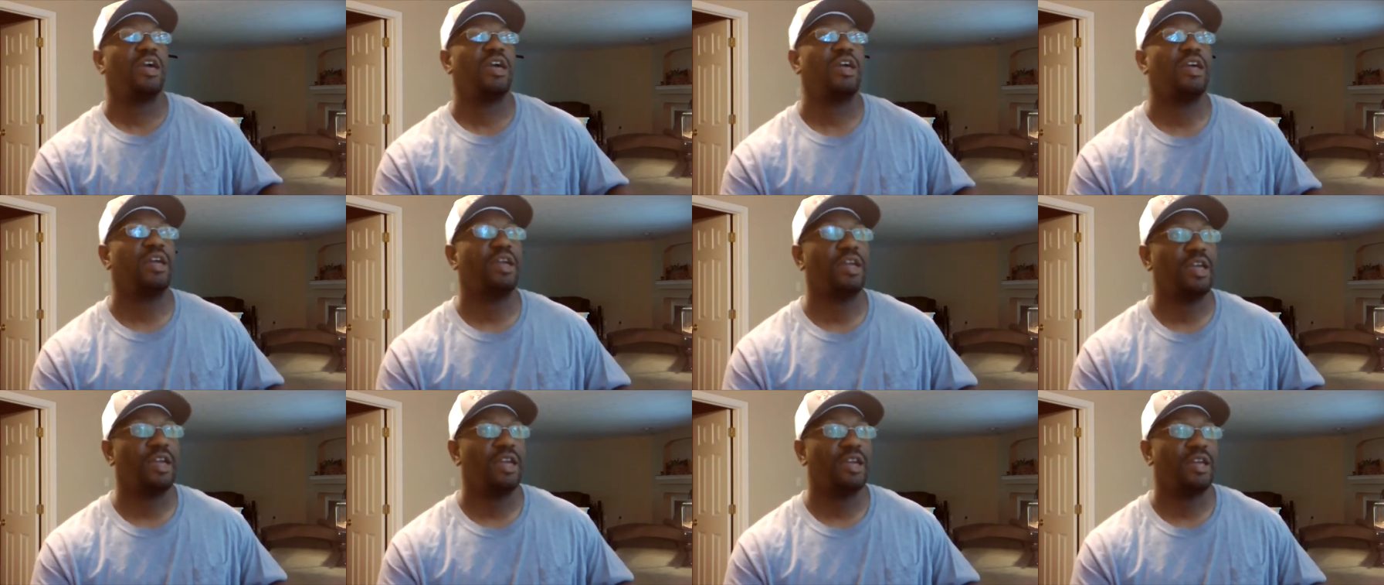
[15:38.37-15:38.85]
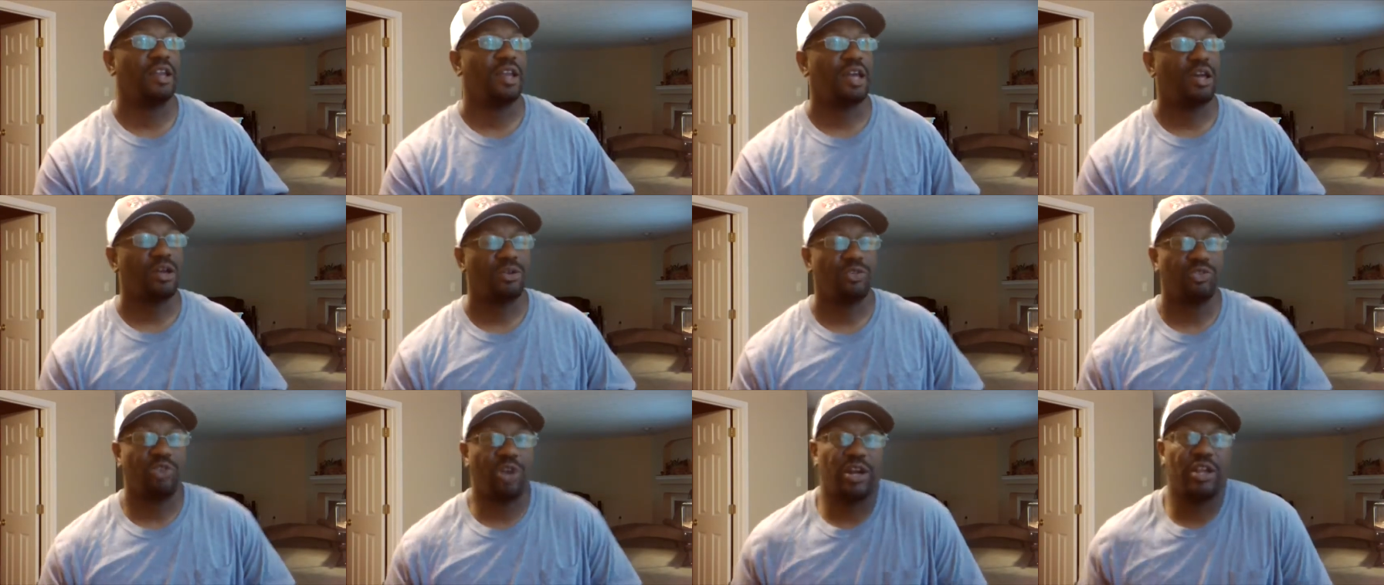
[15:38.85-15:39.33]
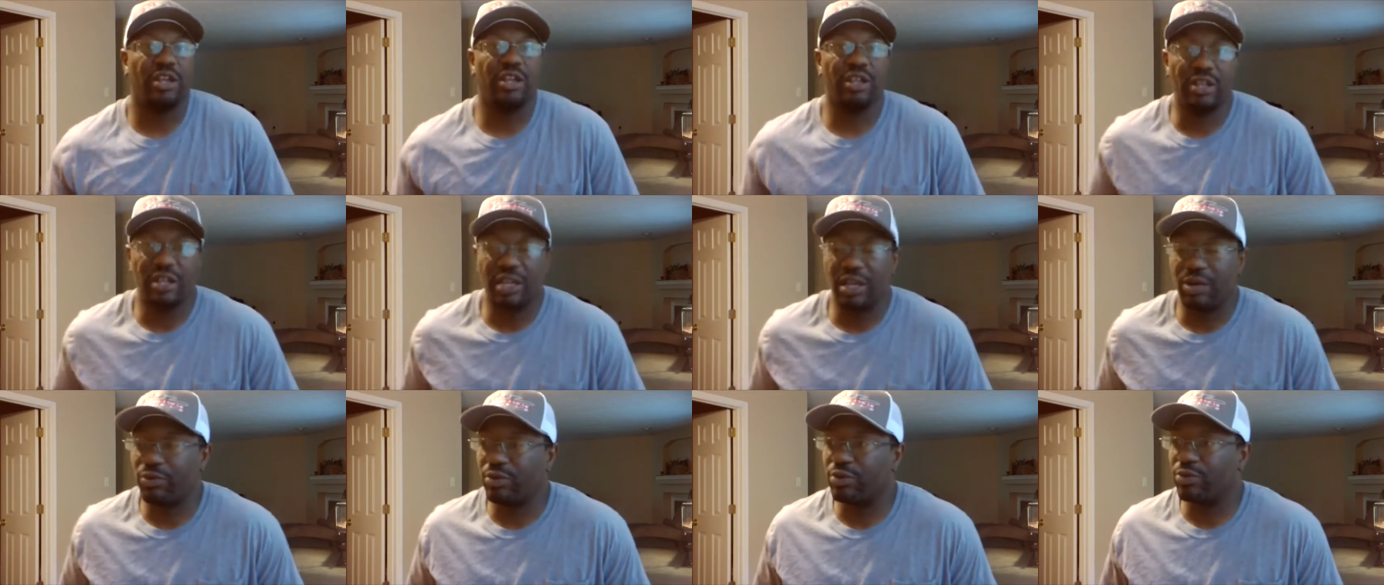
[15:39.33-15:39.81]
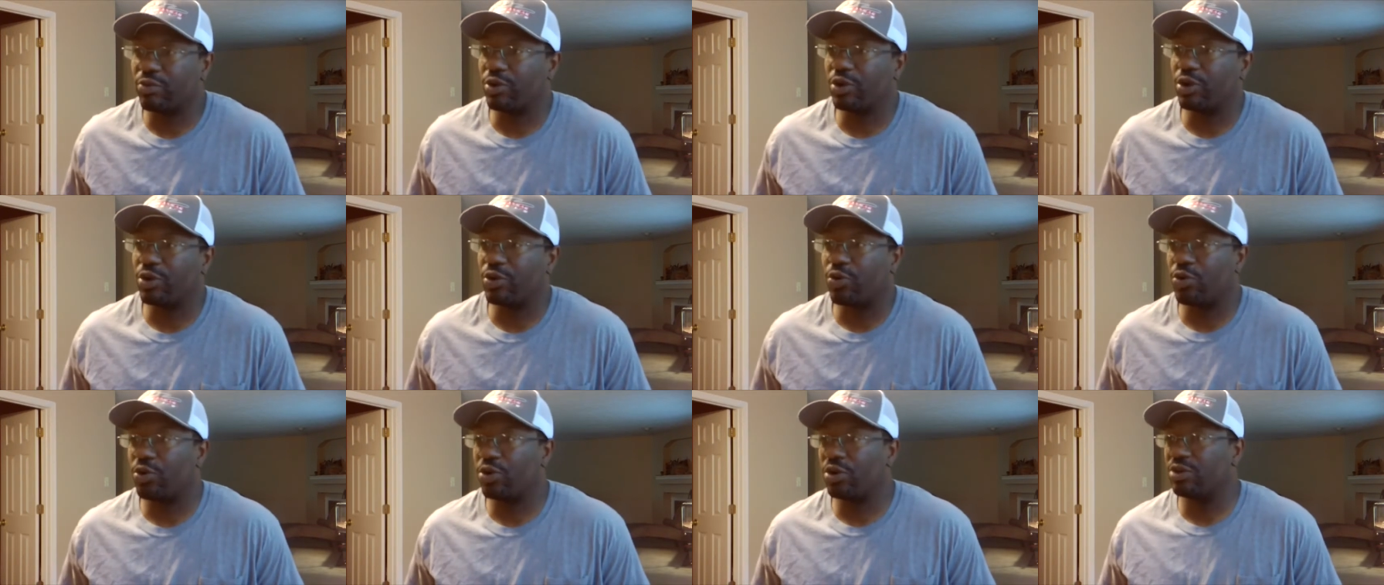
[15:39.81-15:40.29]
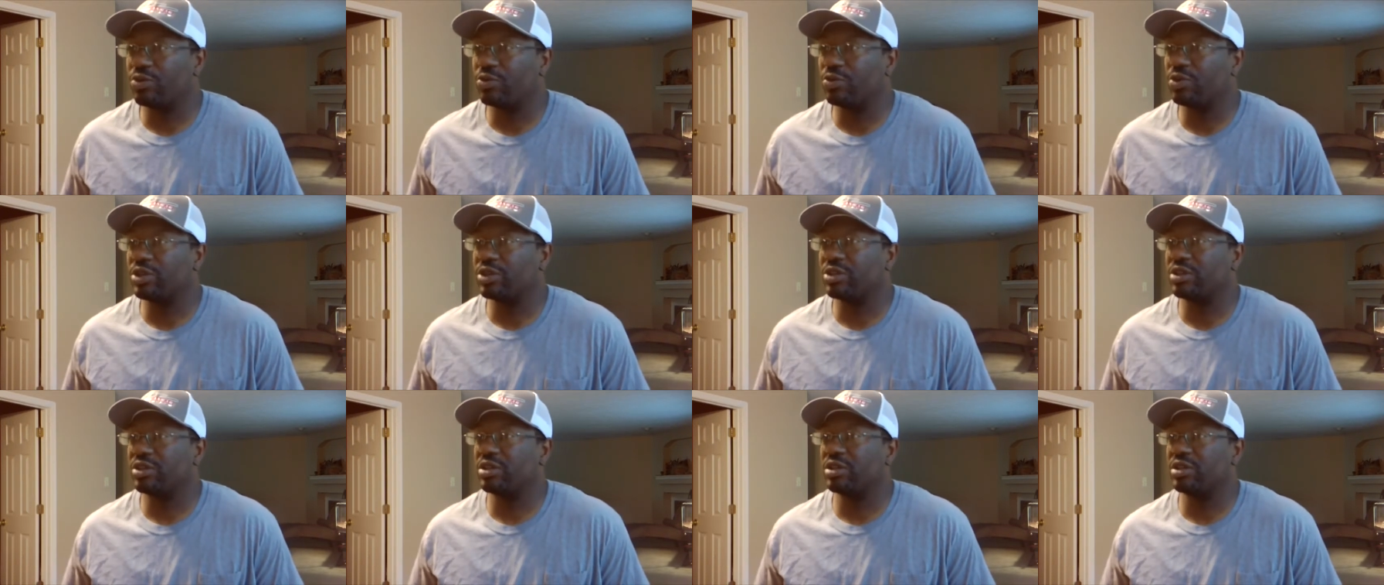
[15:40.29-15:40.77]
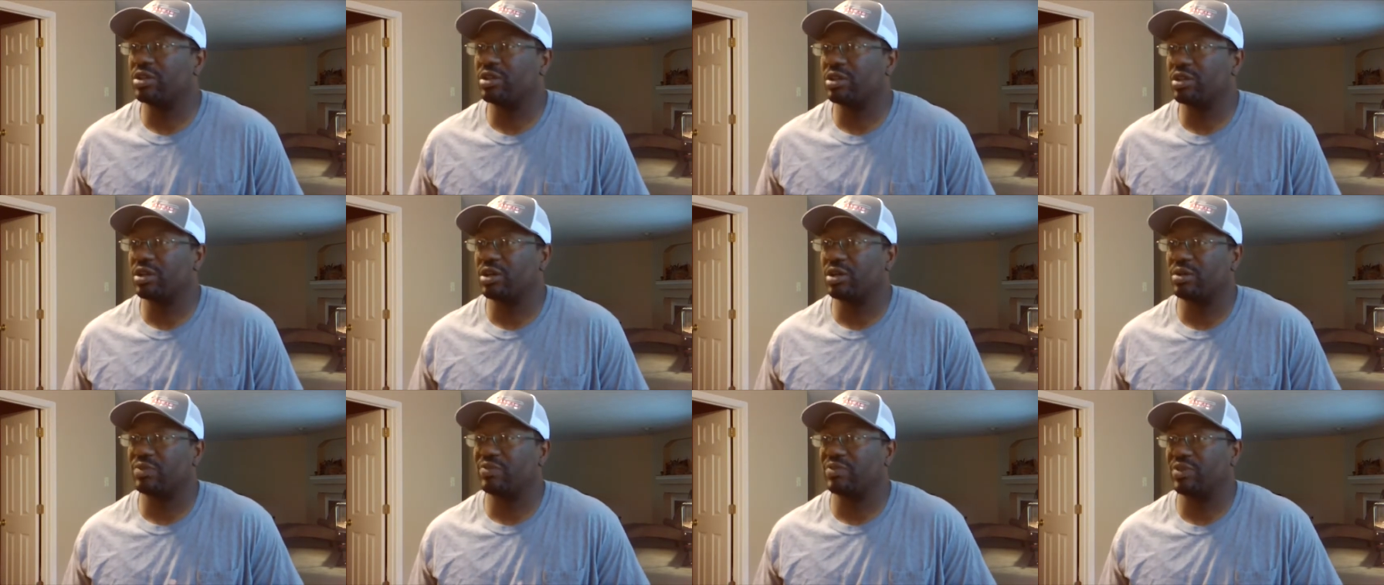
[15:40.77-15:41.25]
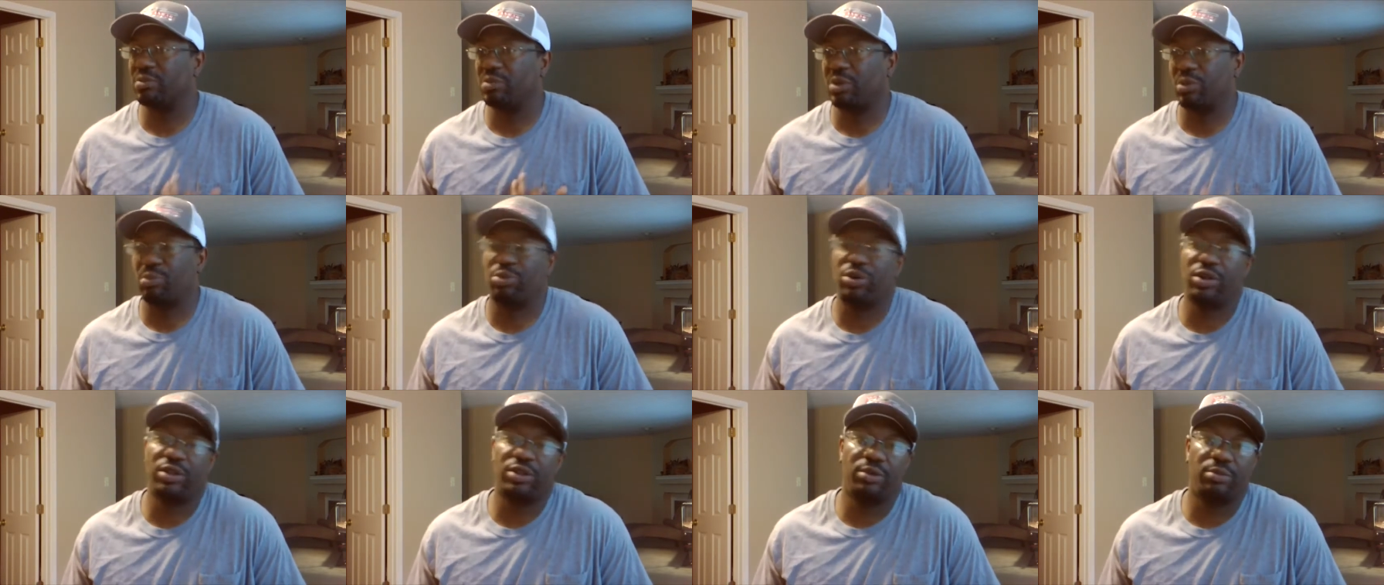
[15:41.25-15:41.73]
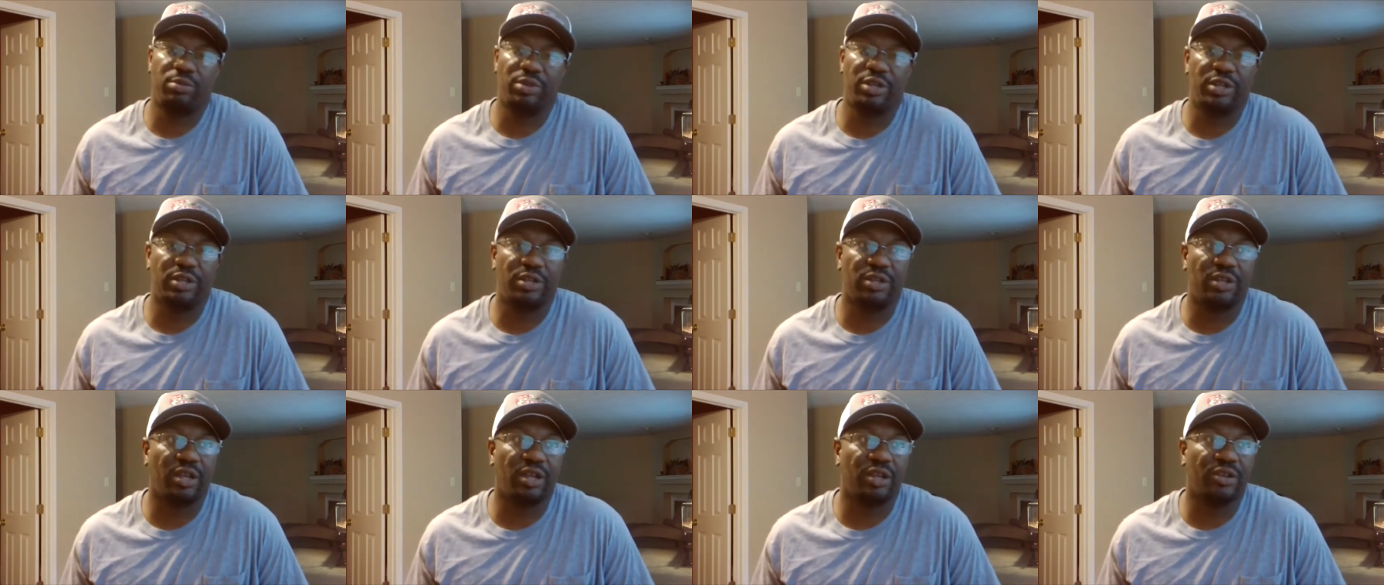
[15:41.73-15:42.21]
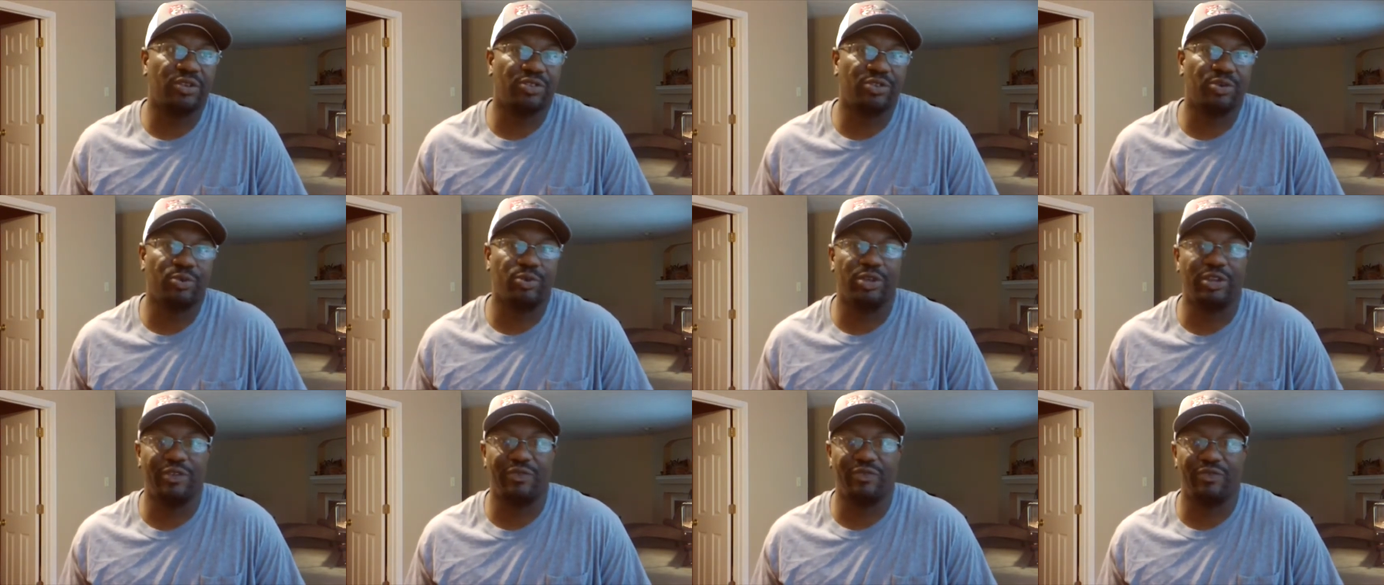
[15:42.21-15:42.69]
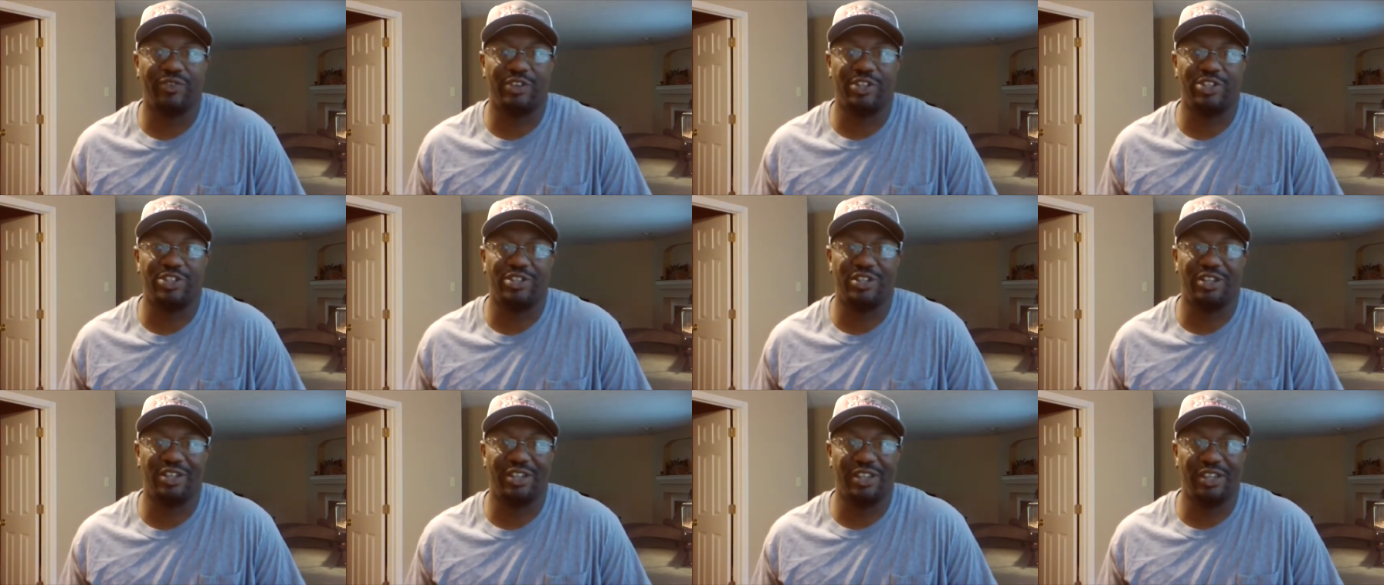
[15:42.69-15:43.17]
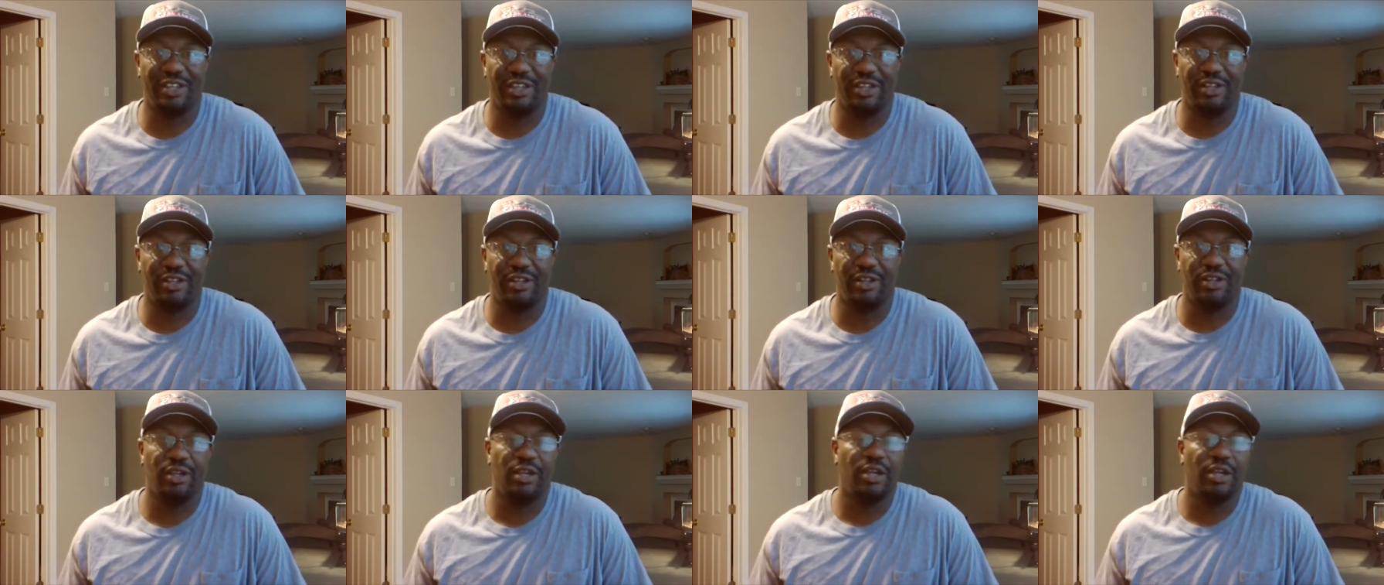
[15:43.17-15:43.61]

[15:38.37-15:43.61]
And I'll try to get that one recorded with you. Hopefully my brother will be in town so we can fish it again.